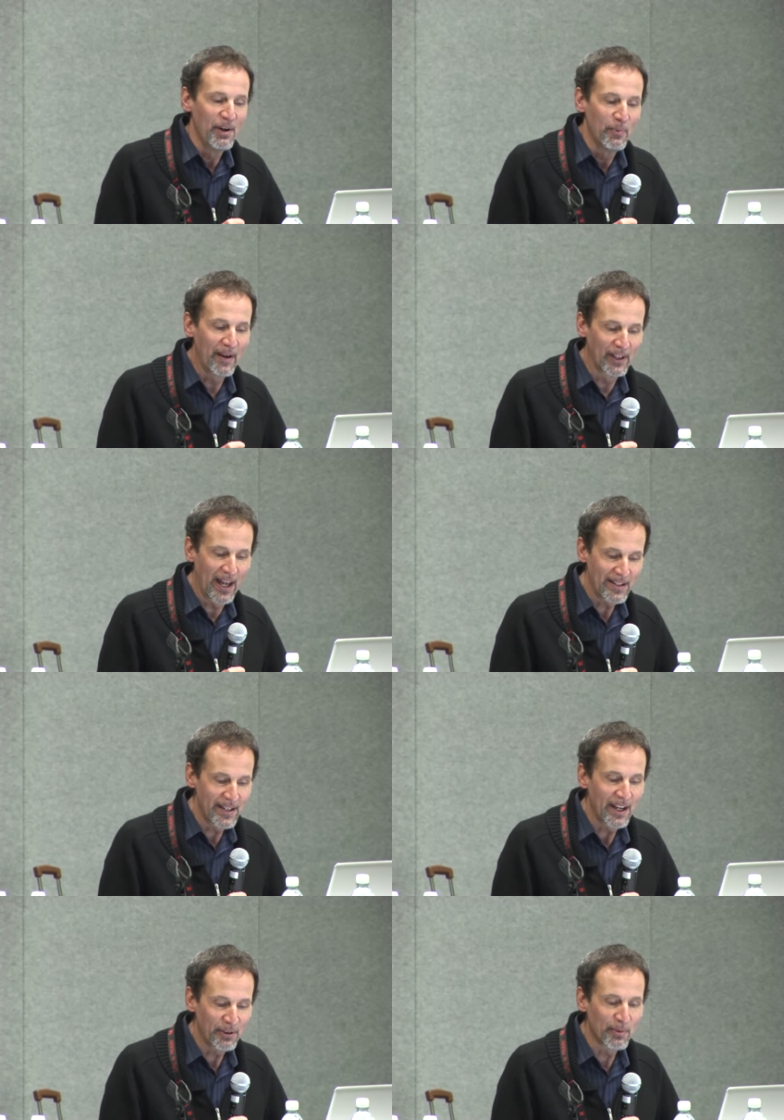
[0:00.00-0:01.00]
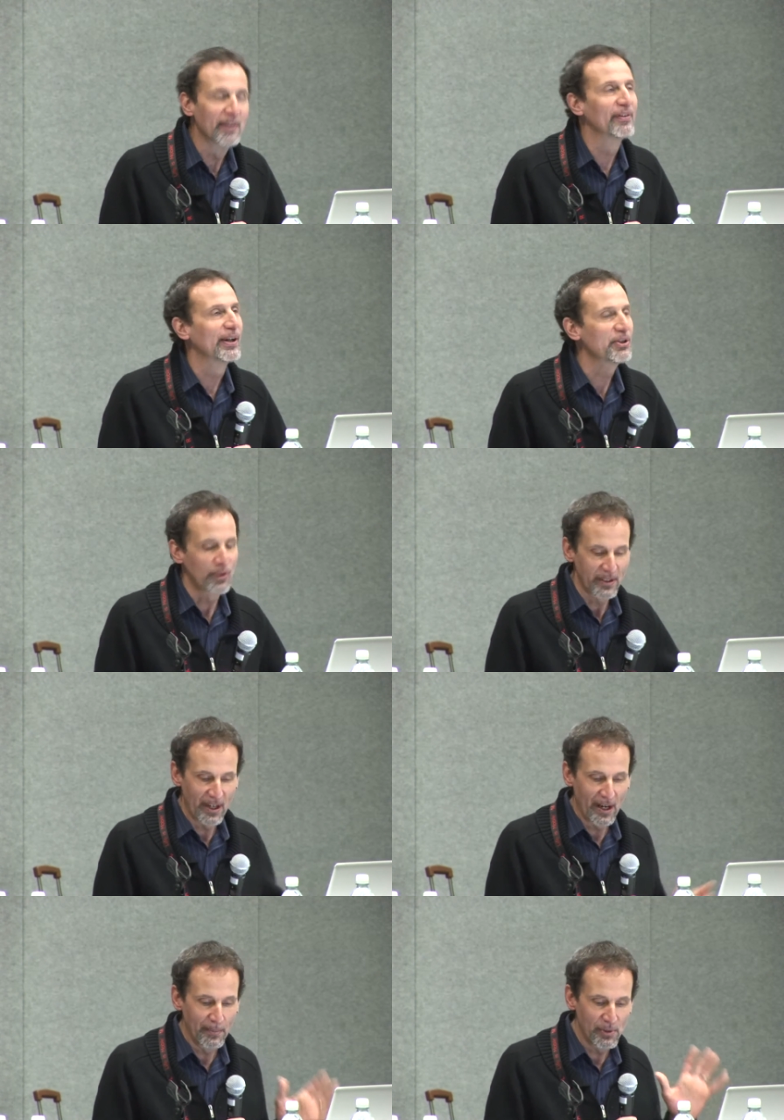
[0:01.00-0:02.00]
We have a lot to get through in a very short
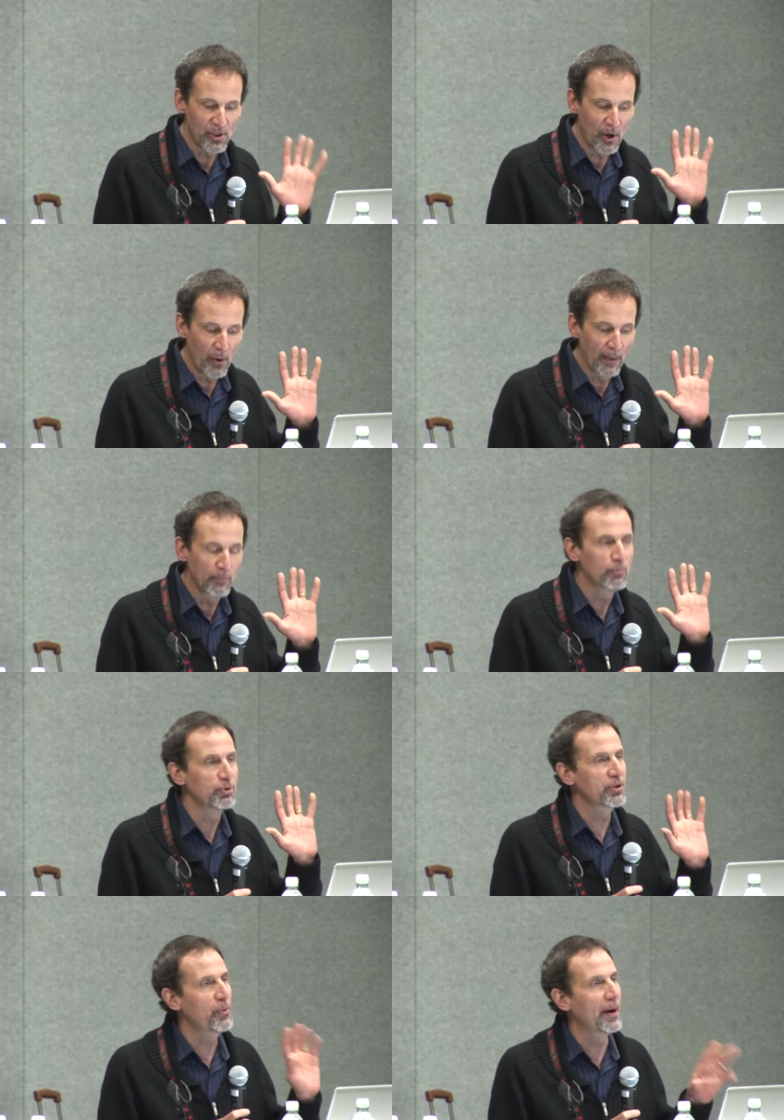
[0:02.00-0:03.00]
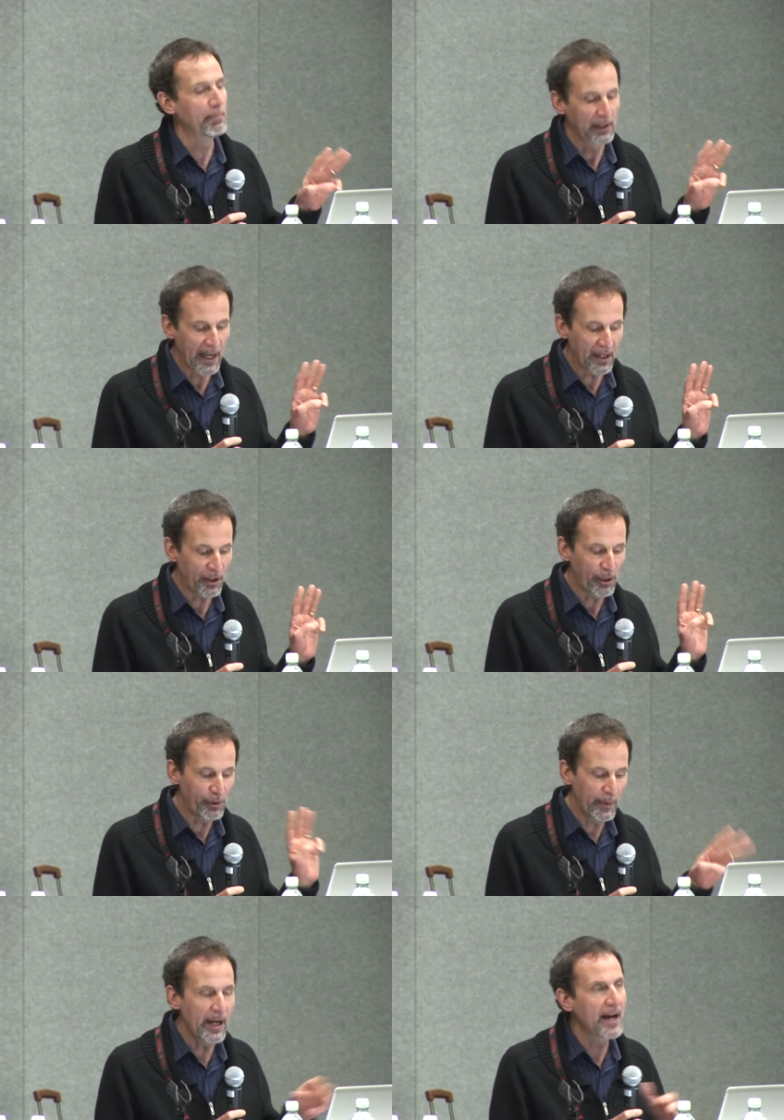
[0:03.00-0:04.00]
time, so I just want to plant
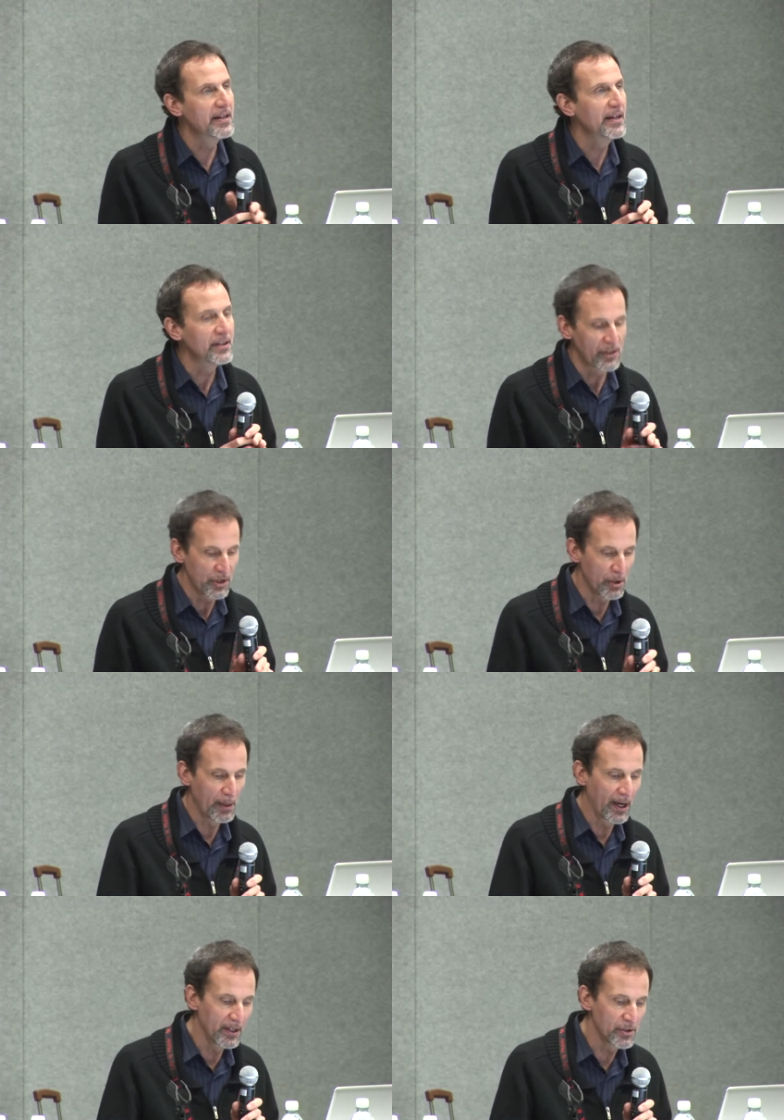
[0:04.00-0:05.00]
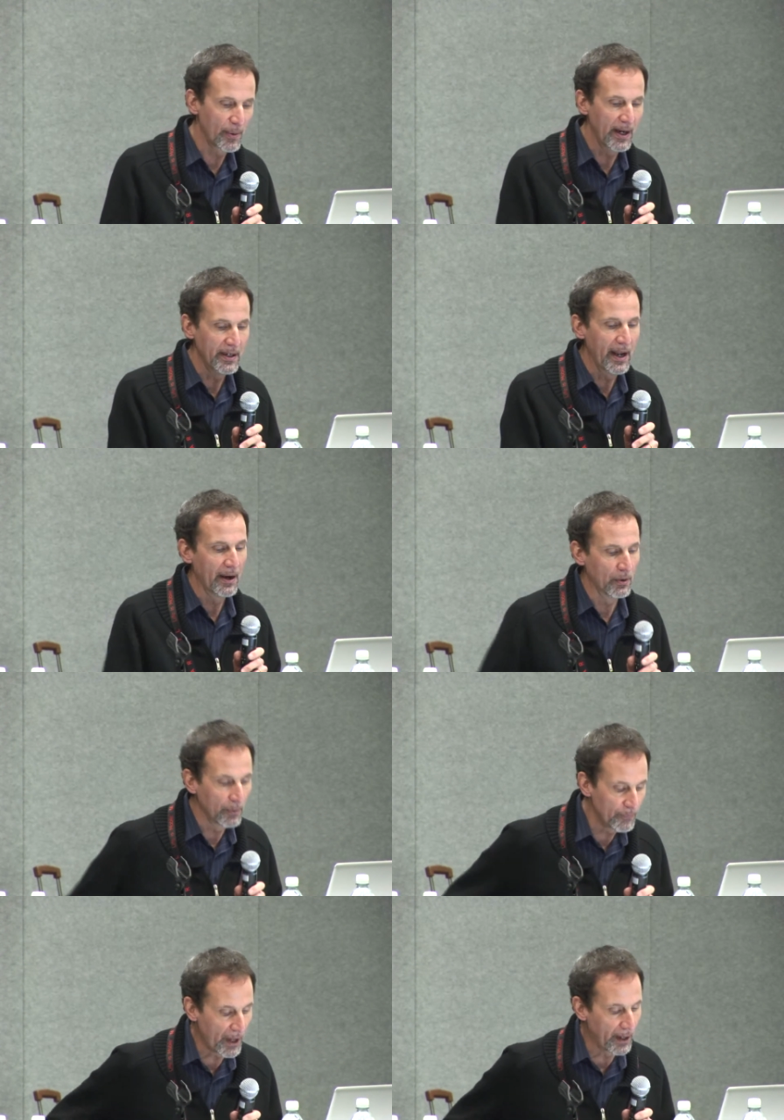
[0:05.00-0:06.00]
3 ideas in your minds right now
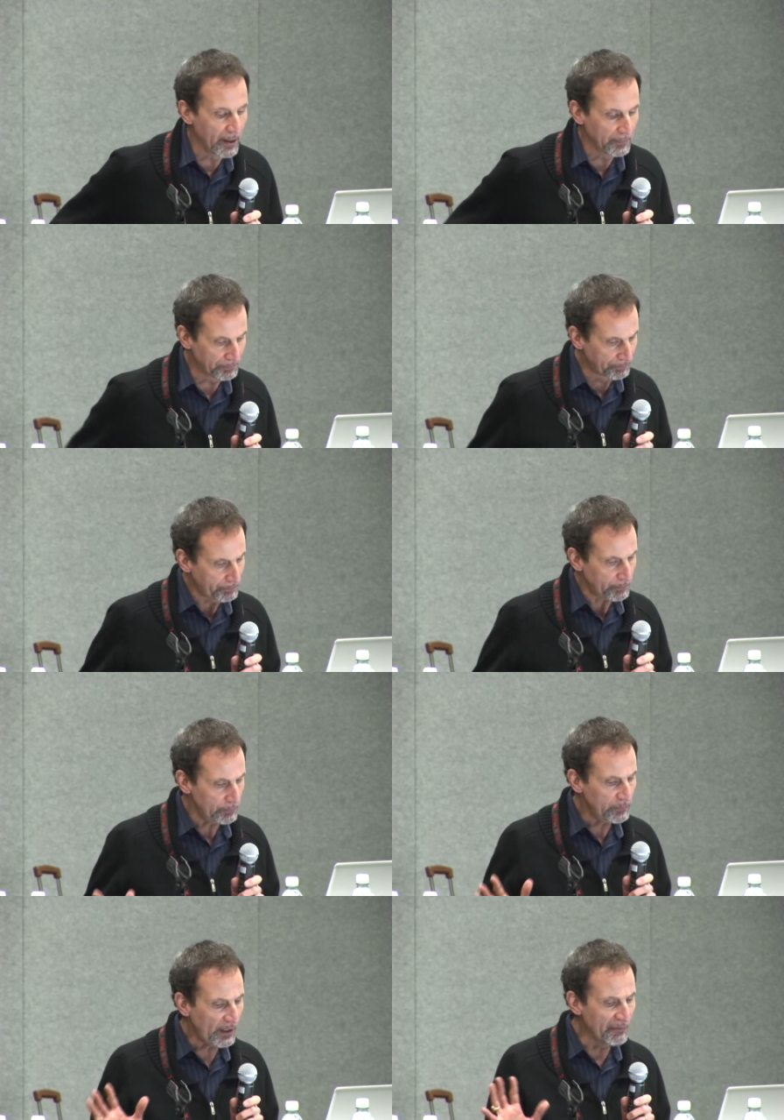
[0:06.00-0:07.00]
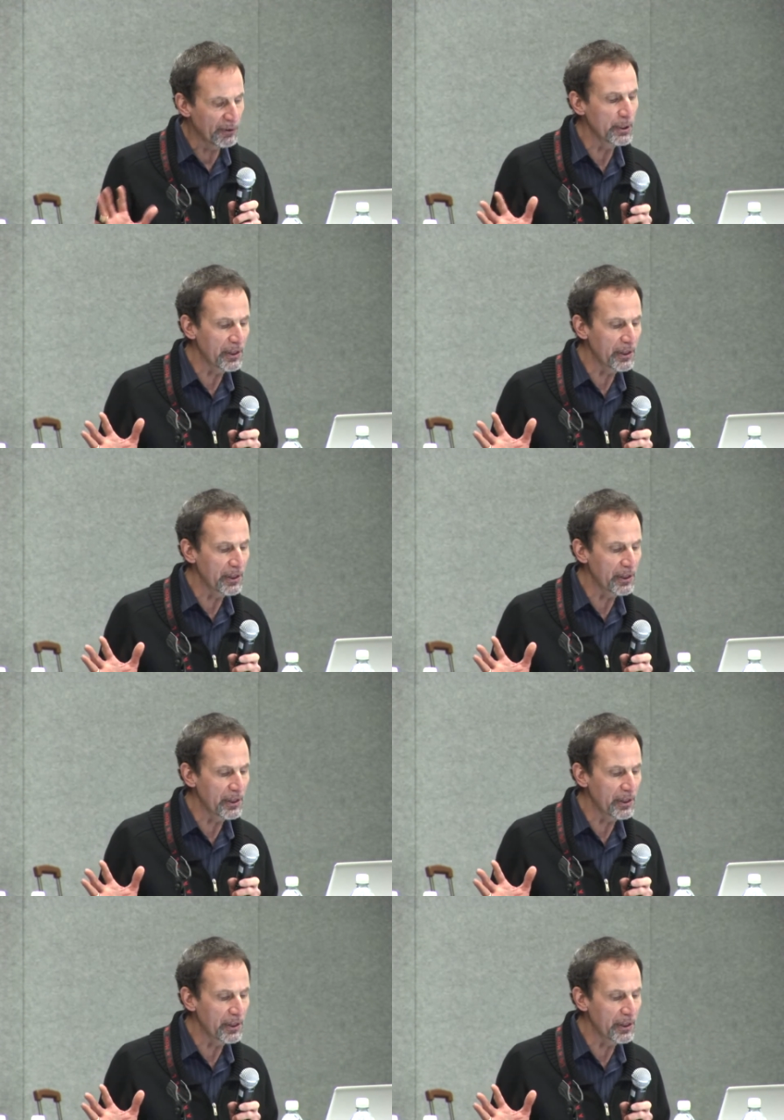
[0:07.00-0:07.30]
for you